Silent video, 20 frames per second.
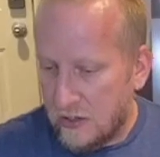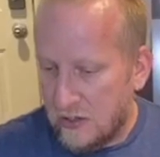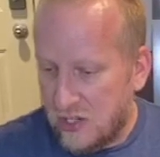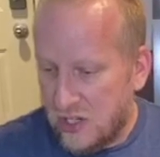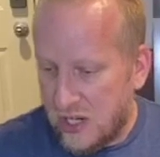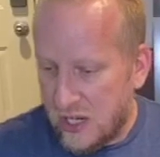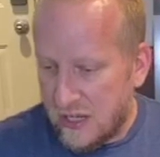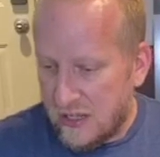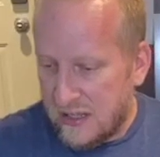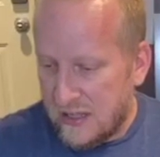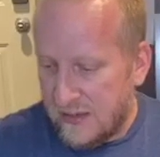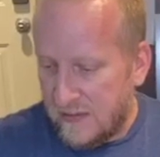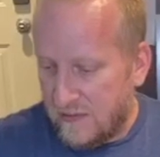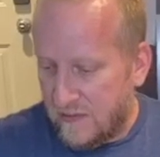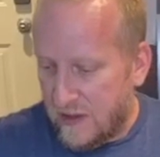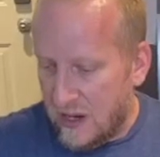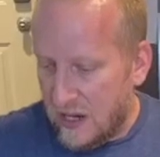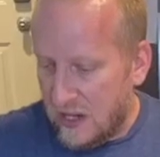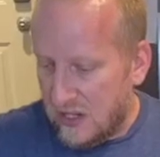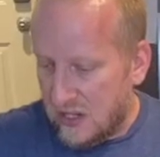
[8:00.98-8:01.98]
just
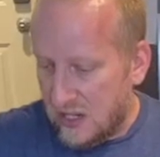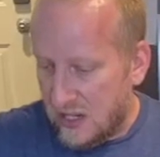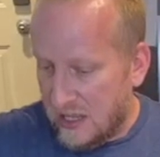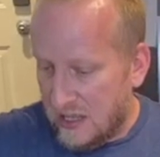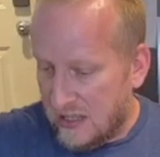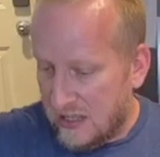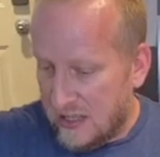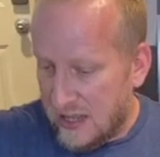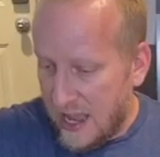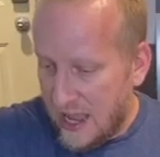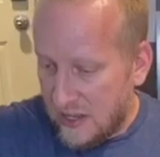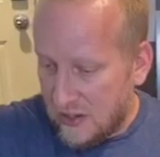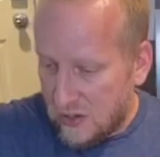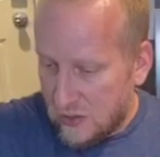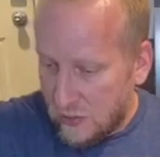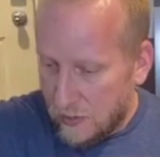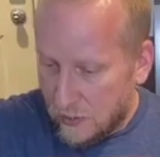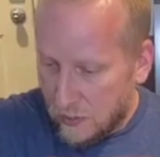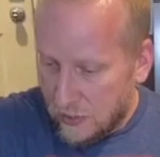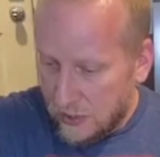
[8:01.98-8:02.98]
finished its
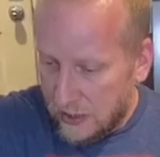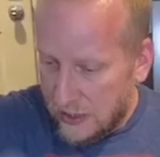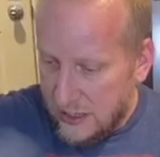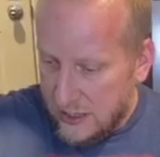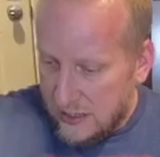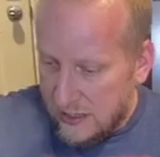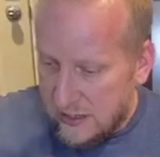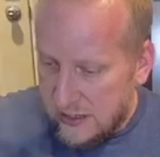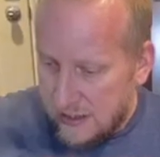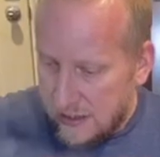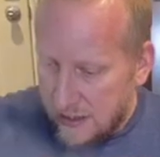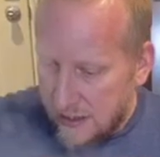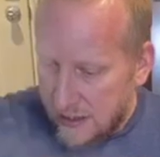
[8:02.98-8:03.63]
natural release.